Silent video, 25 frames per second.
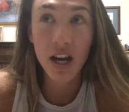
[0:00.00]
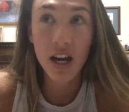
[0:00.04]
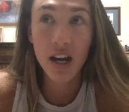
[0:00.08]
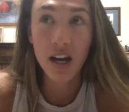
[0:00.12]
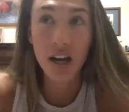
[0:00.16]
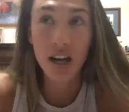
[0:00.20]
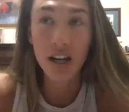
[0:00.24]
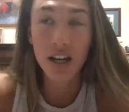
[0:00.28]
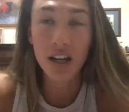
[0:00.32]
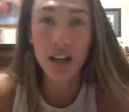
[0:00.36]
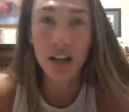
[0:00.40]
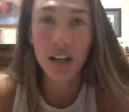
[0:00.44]

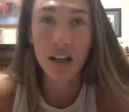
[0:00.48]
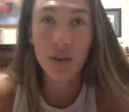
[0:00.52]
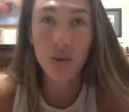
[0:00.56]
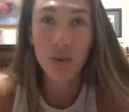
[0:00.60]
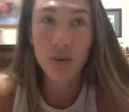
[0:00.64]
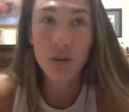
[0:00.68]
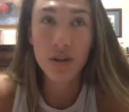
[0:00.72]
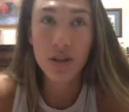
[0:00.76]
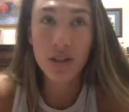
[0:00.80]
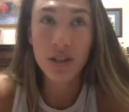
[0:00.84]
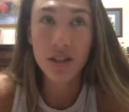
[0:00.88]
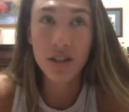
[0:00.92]
Yeah,
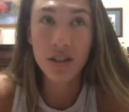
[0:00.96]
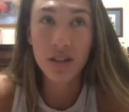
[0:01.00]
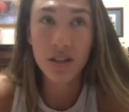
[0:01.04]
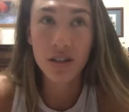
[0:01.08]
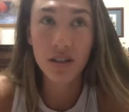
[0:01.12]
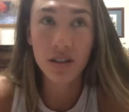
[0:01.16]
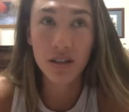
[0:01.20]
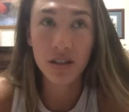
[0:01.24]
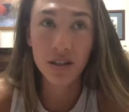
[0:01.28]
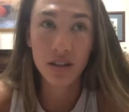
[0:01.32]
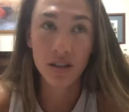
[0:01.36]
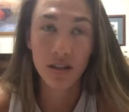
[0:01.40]
it
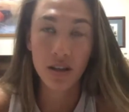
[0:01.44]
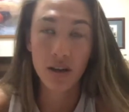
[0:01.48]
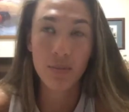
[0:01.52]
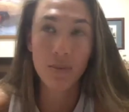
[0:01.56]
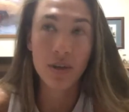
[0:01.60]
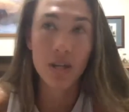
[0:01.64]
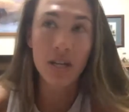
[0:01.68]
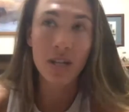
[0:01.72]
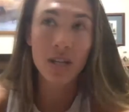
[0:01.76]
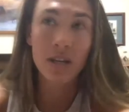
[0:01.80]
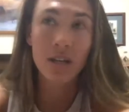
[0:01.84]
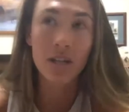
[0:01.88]
was.
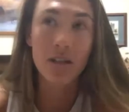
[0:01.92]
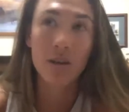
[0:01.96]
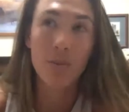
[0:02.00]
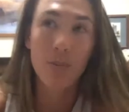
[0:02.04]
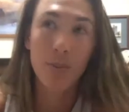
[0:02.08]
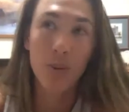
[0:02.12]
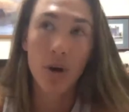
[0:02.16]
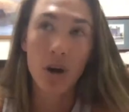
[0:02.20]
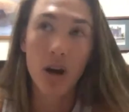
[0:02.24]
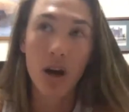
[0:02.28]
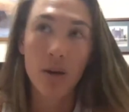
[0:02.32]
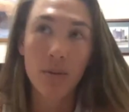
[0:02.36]
I
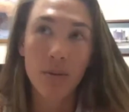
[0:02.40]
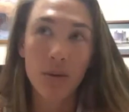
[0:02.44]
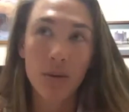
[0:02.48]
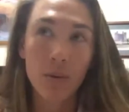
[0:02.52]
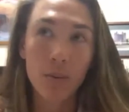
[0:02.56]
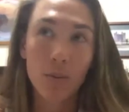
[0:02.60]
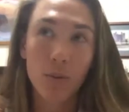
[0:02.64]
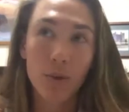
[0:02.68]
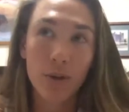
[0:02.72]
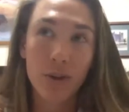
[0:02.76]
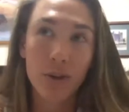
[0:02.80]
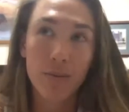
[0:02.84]
mean, the
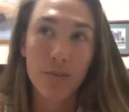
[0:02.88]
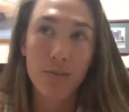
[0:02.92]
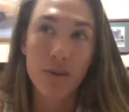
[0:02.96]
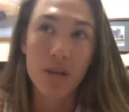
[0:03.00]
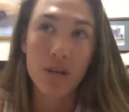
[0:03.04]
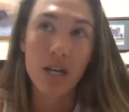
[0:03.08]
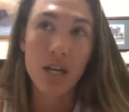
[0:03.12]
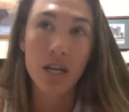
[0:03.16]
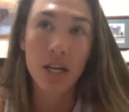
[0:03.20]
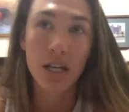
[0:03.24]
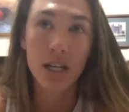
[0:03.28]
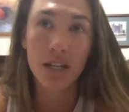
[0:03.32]
problem
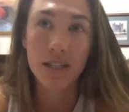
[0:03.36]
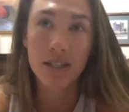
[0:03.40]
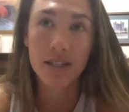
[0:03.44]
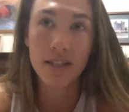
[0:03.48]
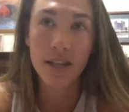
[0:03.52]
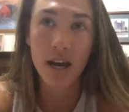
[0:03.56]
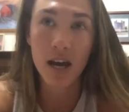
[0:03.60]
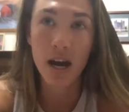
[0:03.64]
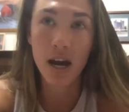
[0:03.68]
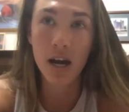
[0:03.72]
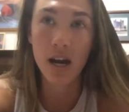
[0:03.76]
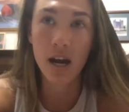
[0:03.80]
with
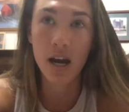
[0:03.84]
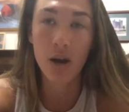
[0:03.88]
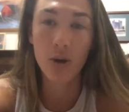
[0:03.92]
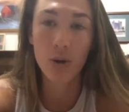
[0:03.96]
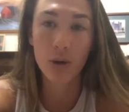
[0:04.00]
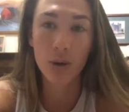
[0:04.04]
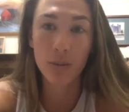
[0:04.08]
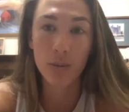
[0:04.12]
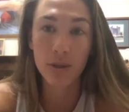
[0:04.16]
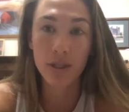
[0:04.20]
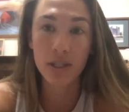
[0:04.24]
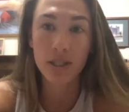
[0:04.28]
me is
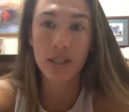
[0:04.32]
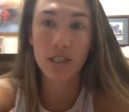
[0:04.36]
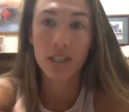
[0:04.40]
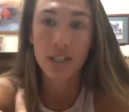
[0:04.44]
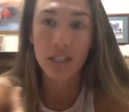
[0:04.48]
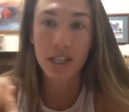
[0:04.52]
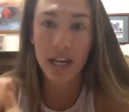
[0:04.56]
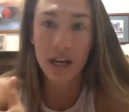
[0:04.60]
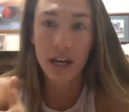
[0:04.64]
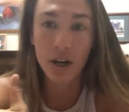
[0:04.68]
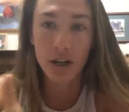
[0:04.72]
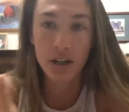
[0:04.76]
that I would
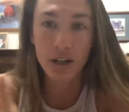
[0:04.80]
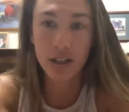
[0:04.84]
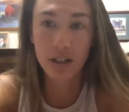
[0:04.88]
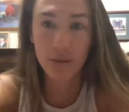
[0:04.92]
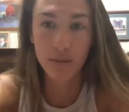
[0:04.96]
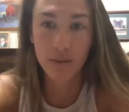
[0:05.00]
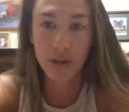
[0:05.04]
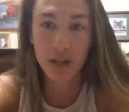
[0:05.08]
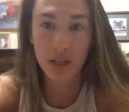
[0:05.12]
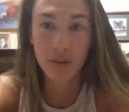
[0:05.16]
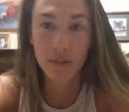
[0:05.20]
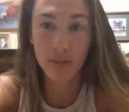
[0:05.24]
be
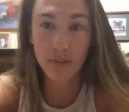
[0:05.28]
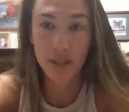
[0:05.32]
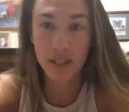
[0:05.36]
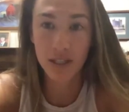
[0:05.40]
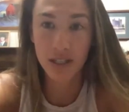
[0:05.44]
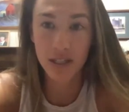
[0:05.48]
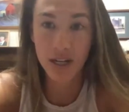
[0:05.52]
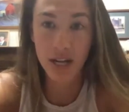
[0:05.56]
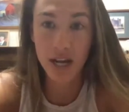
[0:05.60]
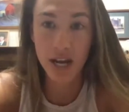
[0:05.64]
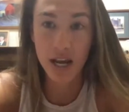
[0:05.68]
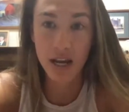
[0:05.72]
scared to
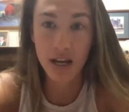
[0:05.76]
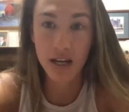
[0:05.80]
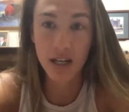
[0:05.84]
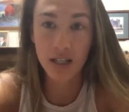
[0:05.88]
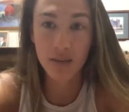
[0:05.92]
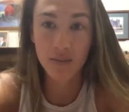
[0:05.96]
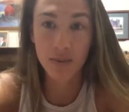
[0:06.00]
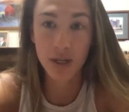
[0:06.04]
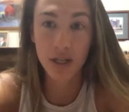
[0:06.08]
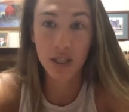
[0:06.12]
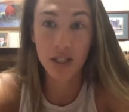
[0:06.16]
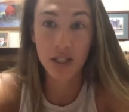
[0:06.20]
make
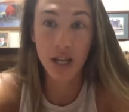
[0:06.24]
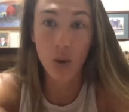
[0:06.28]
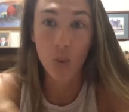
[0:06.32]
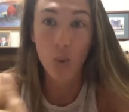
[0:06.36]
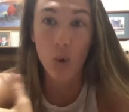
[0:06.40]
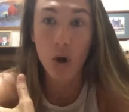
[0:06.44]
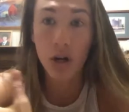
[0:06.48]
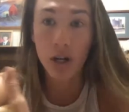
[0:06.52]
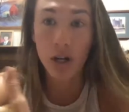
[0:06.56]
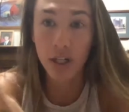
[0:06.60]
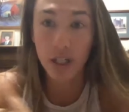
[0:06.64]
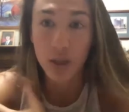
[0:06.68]
mistakes
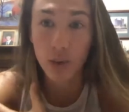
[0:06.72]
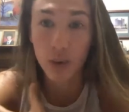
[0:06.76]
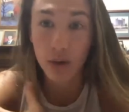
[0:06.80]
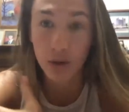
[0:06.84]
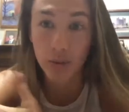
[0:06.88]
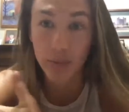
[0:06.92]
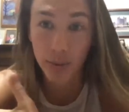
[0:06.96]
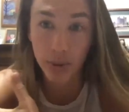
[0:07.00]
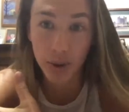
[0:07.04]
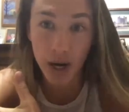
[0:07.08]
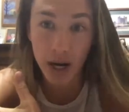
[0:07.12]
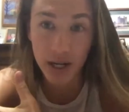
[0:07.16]
because I
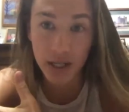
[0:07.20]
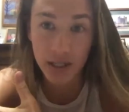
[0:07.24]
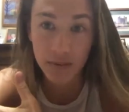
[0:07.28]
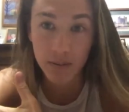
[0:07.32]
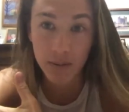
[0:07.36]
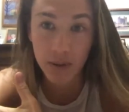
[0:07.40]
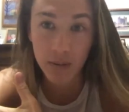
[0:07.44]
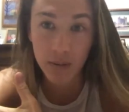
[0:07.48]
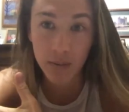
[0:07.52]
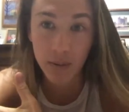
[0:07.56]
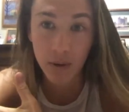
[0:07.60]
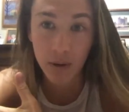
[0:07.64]
wanted to
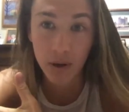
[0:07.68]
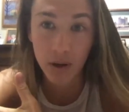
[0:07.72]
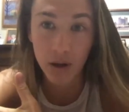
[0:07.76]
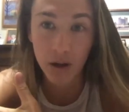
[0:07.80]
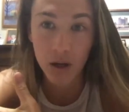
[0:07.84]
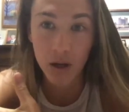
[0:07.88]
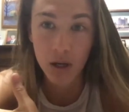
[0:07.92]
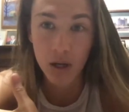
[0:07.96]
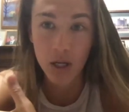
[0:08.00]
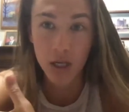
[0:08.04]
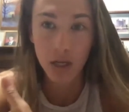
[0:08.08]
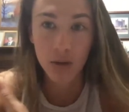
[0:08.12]
impress
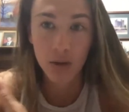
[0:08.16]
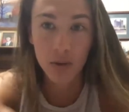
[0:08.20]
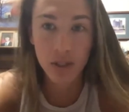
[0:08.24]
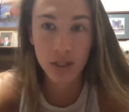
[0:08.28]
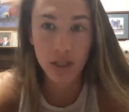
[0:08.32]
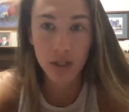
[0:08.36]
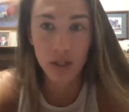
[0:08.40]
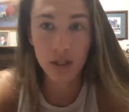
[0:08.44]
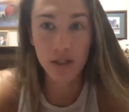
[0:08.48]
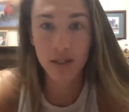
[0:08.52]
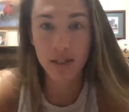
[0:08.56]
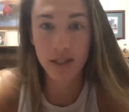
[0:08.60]
people.
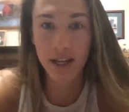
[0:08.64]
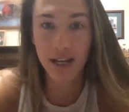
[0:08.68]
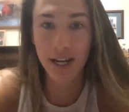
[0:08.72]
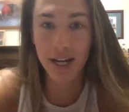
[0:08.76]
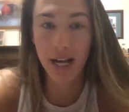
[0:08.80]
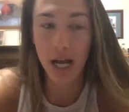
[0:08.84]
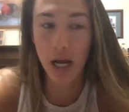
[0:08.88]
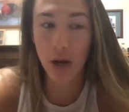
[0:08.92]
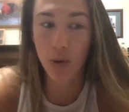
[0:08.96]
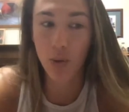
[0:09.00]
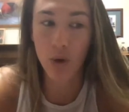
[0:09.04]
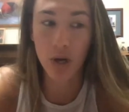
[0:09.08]
It wasn't
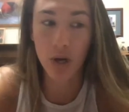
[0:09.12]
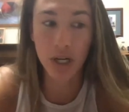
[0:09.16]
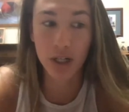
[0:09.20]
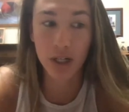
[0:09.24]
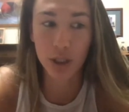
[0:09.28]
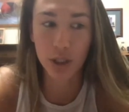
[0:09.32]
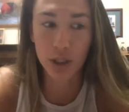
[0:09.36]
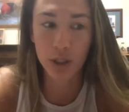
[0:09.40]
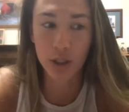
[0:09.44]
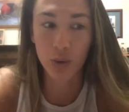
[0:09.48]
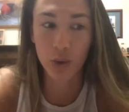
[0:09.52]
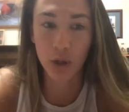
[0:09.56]
because, like,
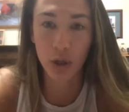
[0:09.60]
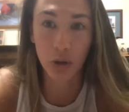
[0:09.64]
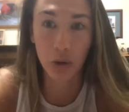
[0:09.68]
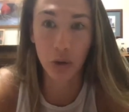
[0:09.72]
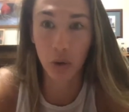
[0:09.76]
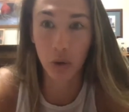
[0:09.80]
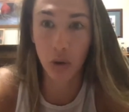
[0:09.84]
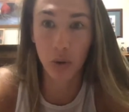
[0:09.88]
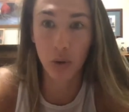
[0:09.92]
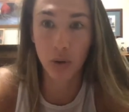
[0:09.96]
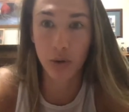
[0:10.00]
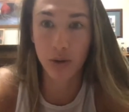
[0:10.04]
I wanted to
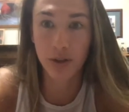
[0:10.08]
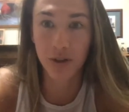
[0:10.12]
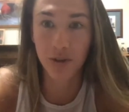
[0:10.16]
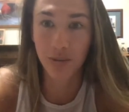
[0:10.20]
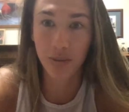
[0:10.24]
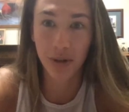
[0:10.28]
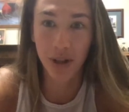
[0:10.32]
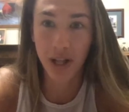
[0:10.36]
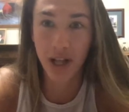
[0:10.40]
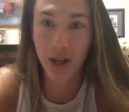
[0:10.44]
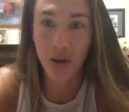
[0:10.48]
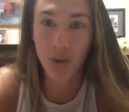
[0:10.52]
score
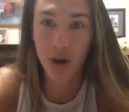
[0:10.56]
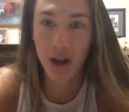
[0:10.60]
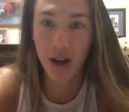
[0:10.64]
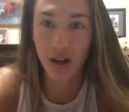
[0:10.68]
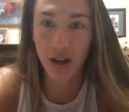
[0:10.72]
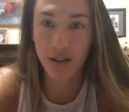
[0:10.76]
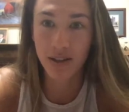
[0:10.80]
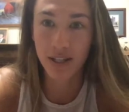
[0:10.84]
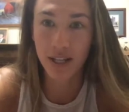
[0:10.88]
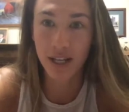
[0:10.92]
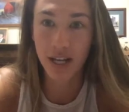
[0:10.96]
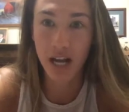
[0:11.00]
goals or
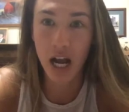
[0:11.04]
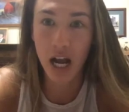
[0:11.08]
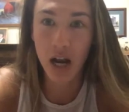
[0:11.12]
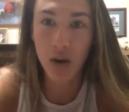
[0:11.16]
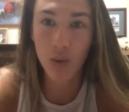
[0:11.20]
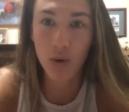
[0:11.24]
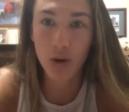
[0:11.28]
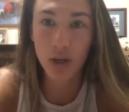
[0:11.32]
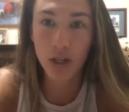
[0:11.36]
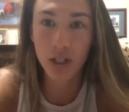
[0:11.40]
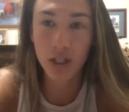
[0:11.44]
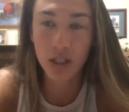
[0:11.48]
play well. It's
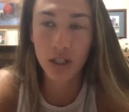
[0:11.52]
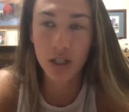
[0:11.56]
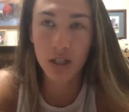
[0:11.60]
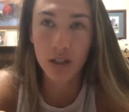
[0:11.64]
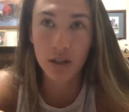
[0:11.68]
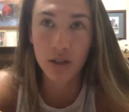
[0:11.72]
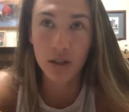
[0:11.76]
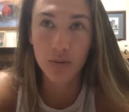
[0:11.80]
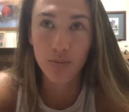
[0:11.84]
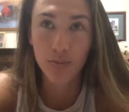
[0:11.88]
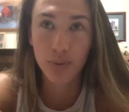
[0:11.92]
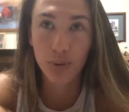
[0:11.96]
like I
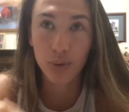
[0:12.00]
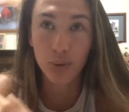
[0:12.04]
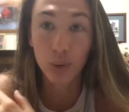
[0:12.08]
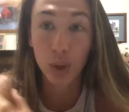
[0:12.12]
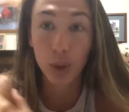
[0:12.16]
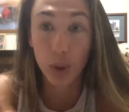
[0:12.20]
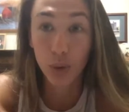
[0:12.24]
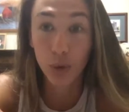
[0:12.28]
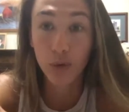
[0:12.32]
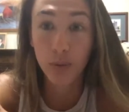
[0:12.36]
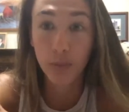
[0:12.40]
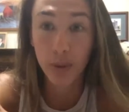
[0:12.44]
wanted to
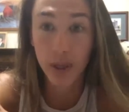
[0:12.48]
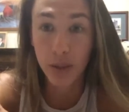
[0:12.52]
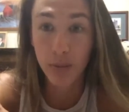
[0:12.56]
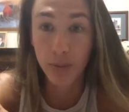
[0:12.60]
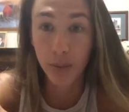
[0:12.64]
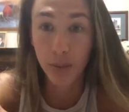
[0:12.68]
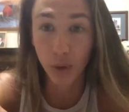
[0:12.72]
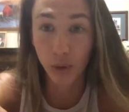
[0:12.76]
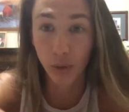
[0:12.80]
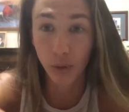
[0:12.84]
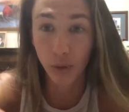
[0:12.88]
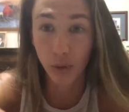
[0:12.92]

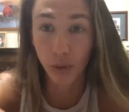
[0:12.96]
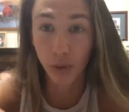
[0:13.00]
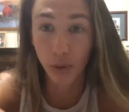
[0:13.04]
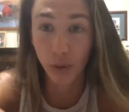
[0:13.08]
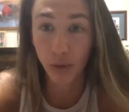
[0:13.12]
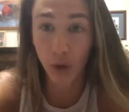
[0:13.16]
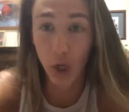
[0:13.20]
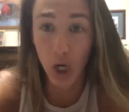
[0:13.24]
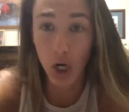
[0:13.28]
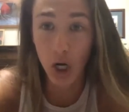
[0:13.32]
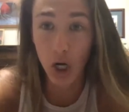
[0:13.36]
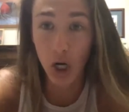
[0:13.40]
prove
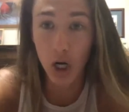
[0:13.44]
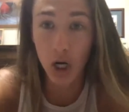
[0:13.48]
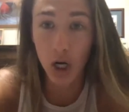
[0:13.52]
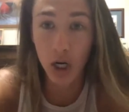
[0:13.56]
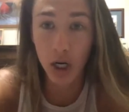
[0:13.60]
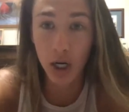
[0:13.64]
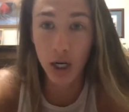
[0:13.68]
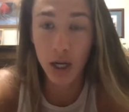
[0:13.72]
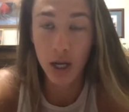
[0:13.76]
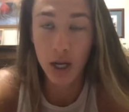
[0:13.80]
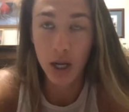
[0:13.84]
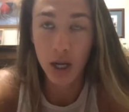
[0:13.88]
people
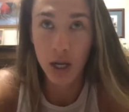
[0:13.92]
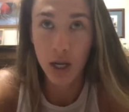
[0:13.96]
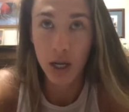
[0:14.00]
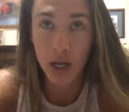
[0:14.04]
wrong.